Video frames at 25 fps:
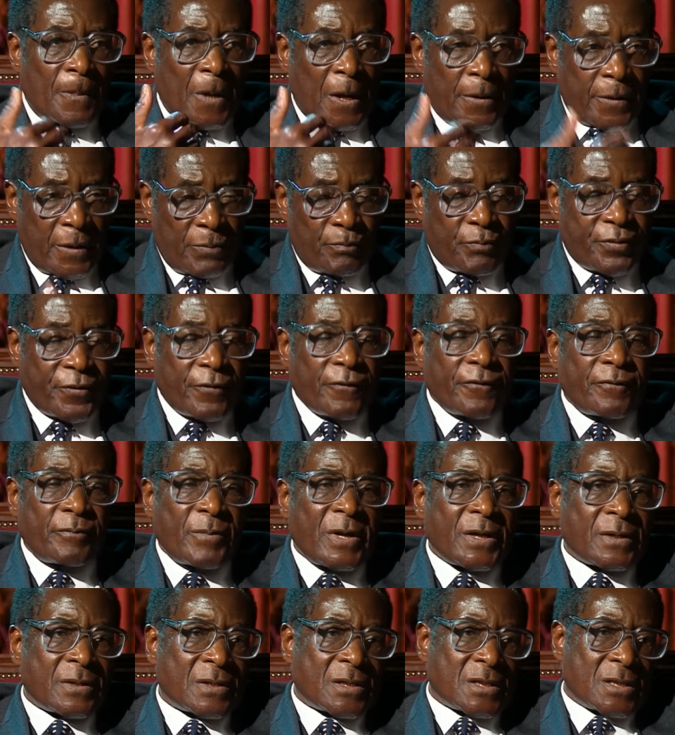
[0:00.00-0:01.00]

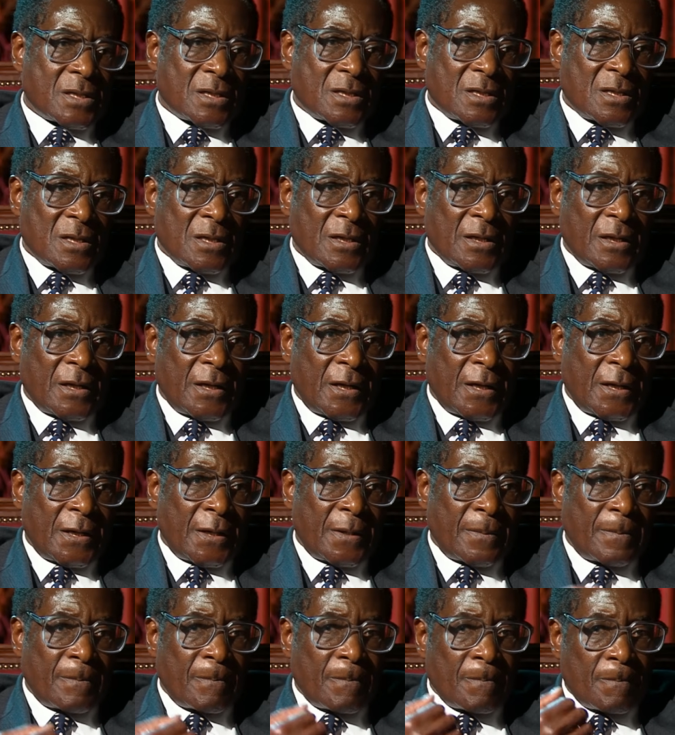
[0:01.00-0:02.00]
improvement
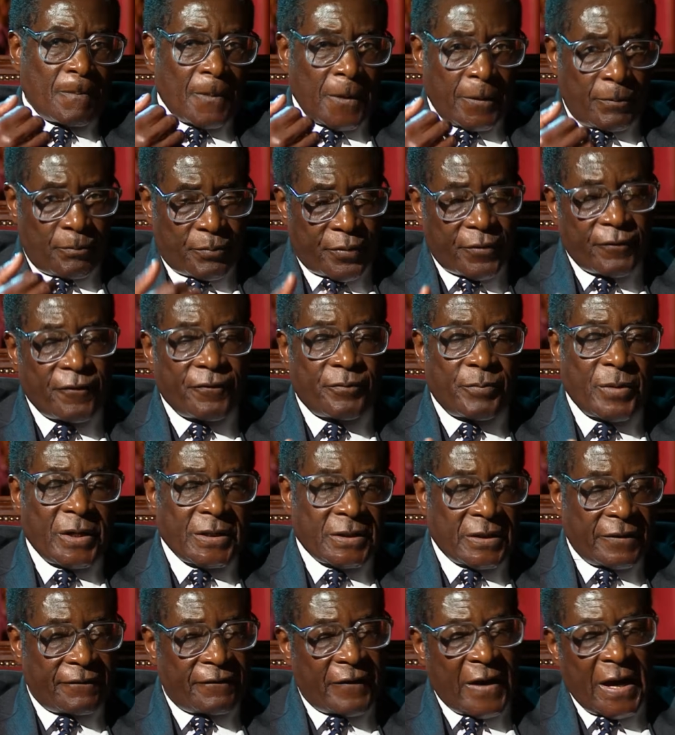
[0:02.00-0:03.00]

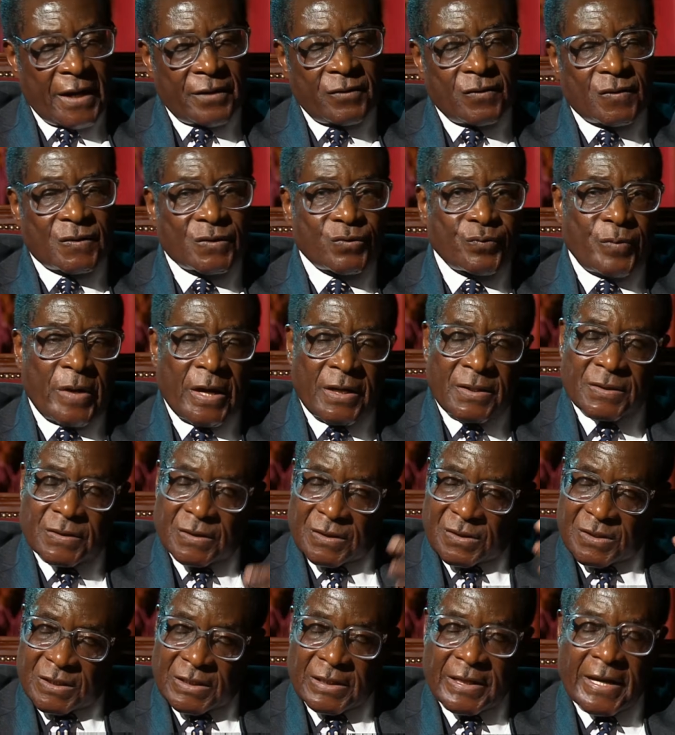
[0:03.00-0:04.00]
in various ways,
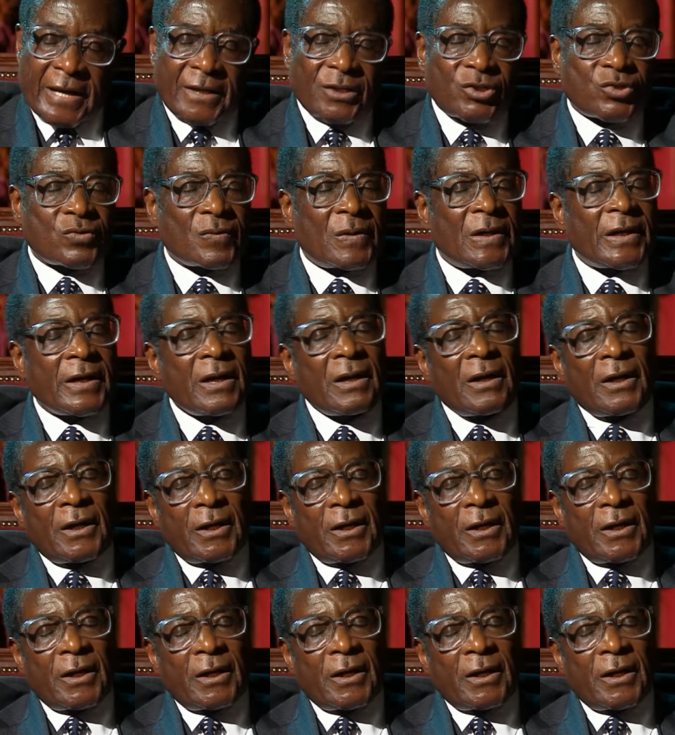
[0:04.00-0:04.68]
intellectually,